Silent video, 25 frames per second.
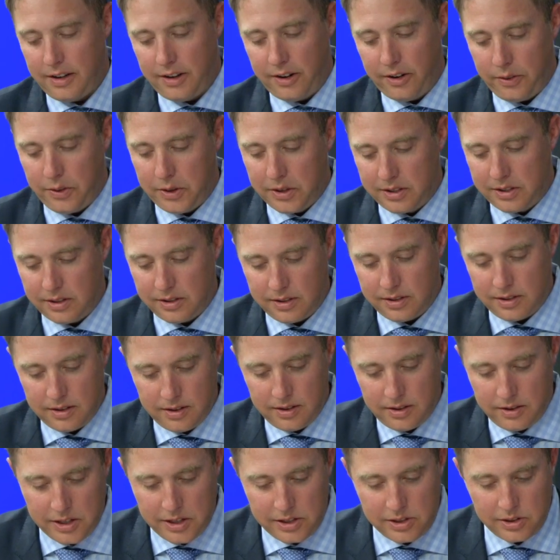You know, this is
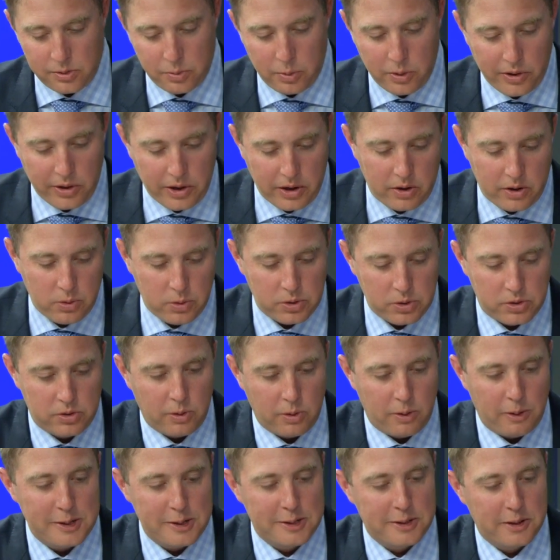this is really a cool story.